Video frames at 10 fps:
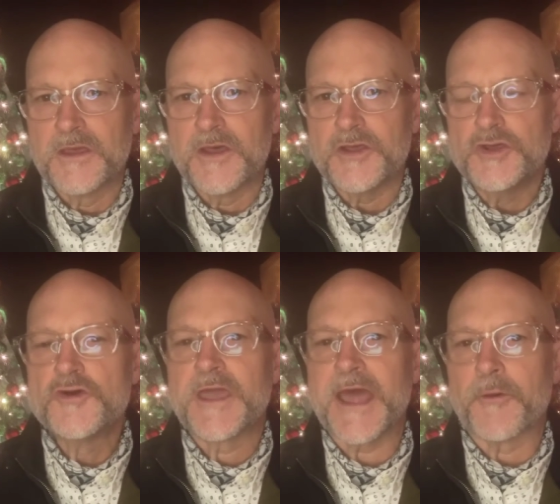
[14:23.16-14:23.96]
You
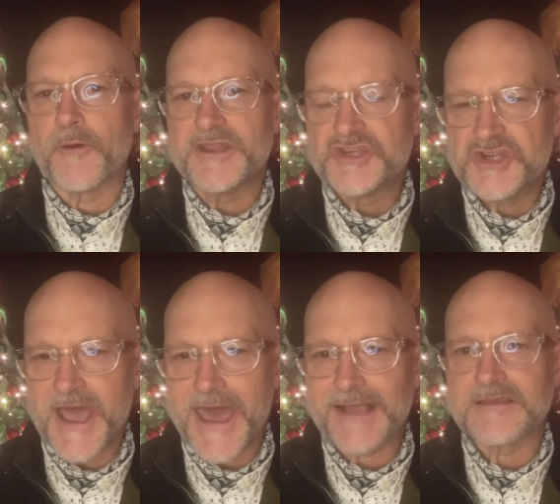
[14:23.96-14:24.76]
can
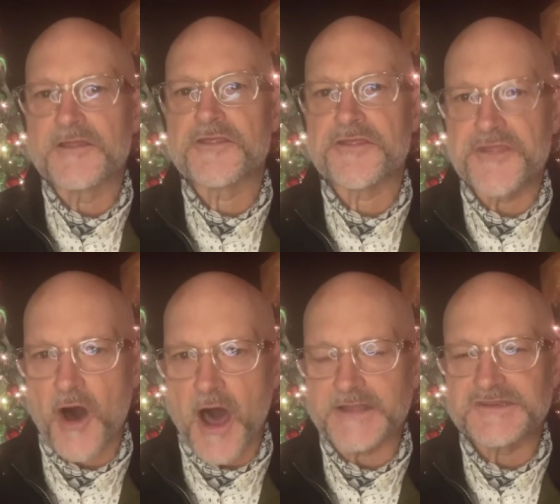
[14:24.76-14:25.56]
reject
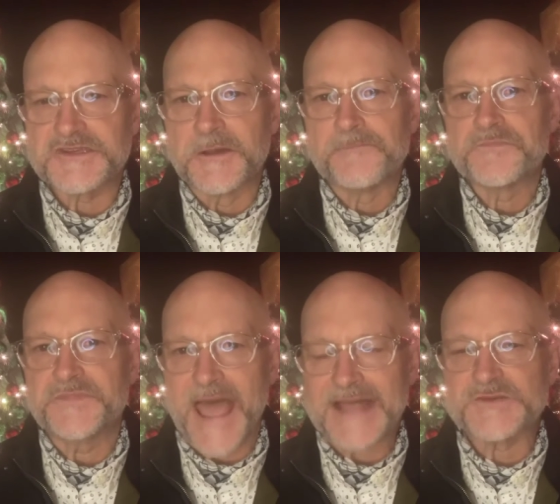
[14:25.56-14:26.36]
thoughts.
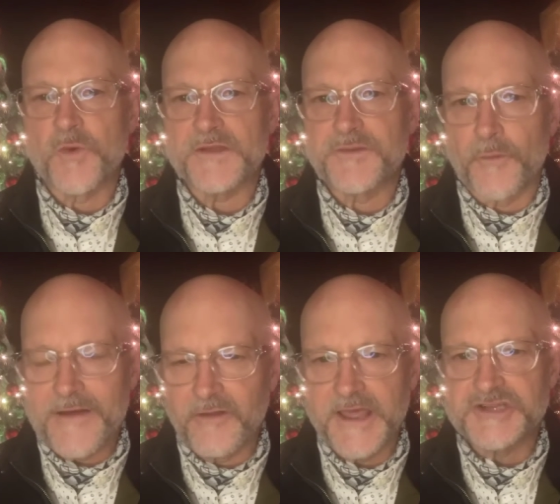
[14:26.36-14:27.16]
That's what the
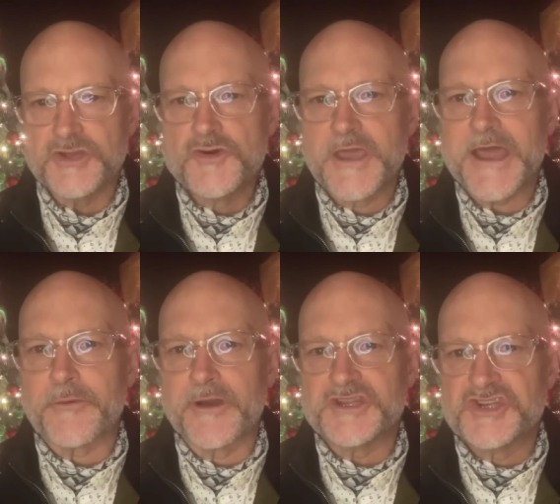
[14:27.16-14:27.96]
revelation, you can
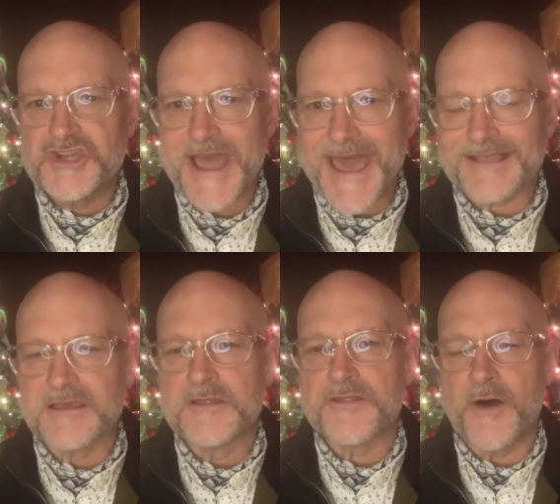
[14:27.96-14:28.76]
reject
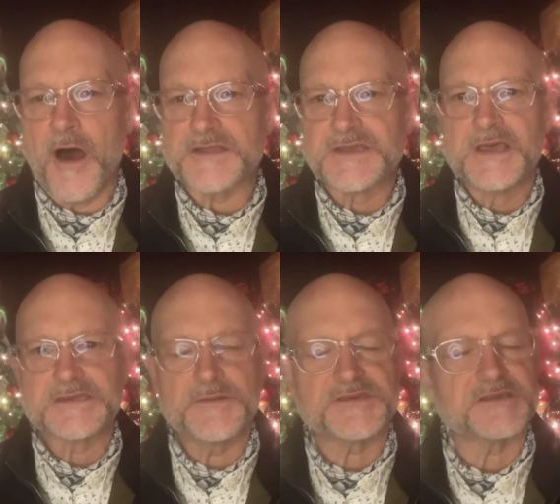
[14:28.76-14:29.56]
thoughts.
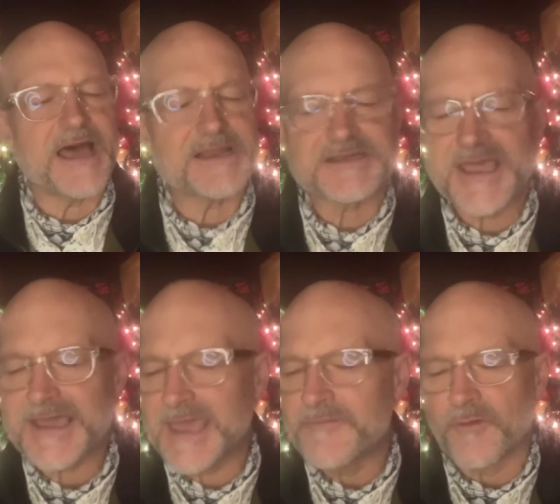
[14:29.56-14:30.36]
Somebody says, I just can't
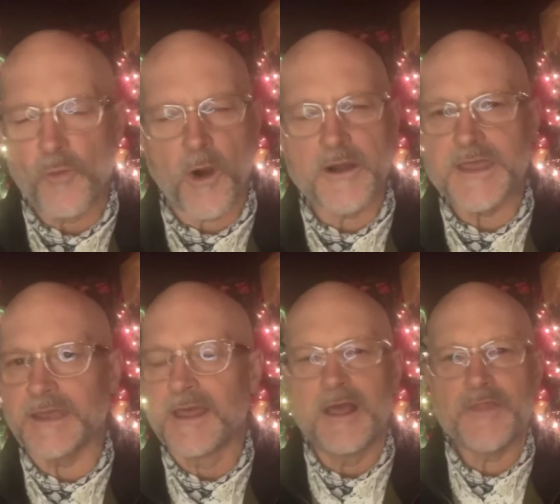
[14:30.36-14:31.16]
keep from
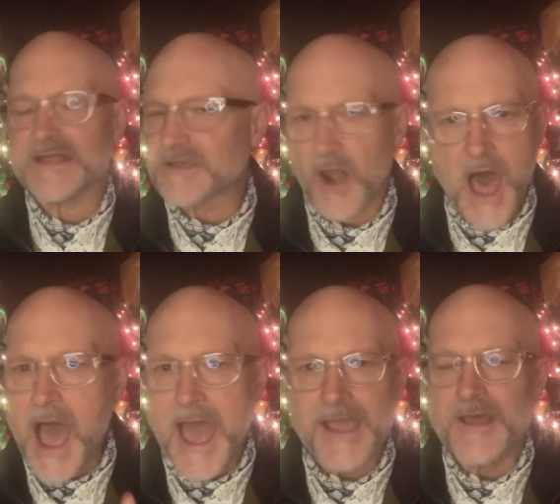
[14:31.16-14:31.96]
worrying. That's a
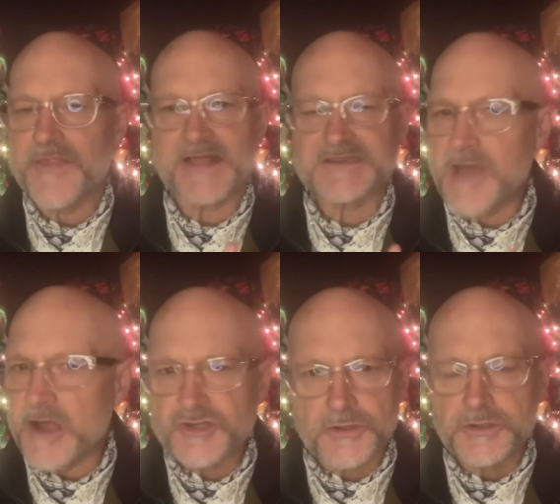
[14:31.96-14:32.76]
lie. That's
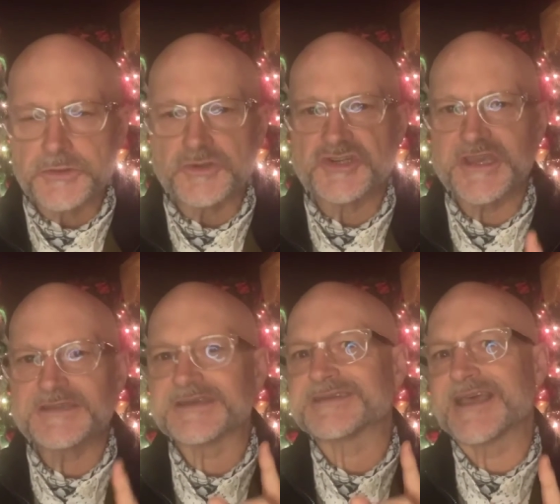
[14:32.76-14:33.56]
not true.
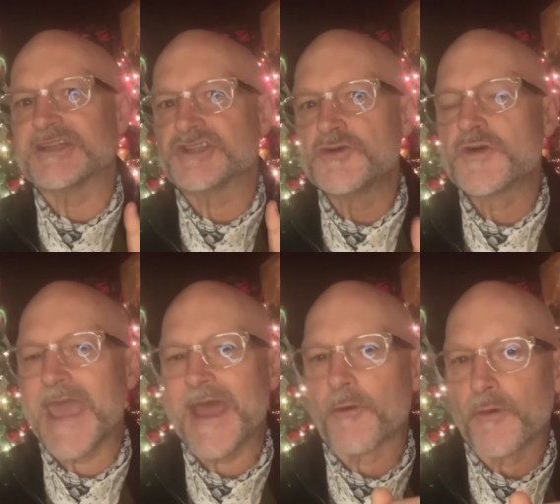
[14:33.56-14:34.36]
Jesus said you
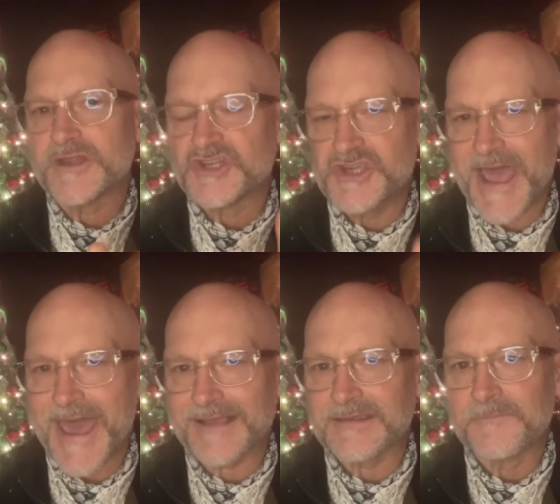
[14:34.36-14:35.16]
can
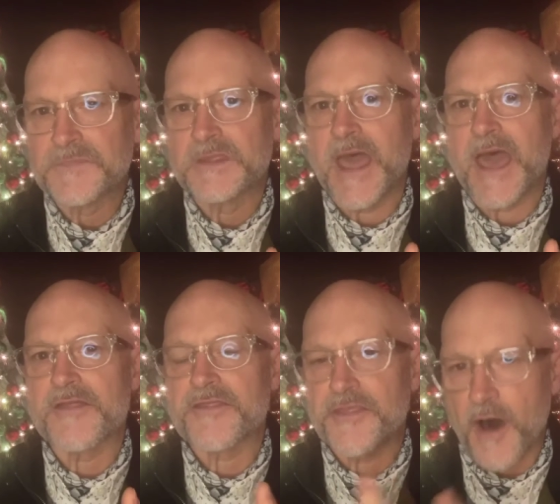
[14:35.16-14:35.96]
reject
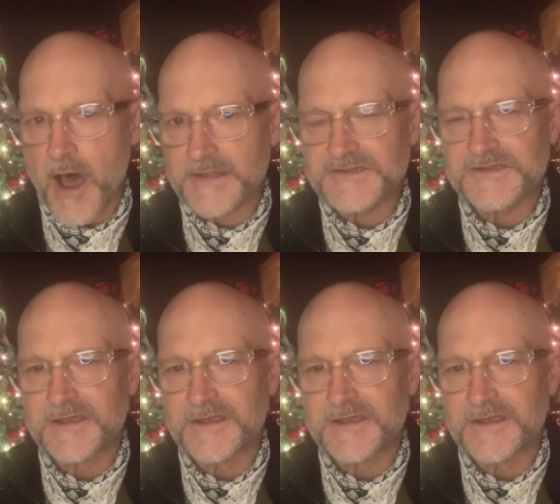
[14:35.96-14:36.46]
thoughts.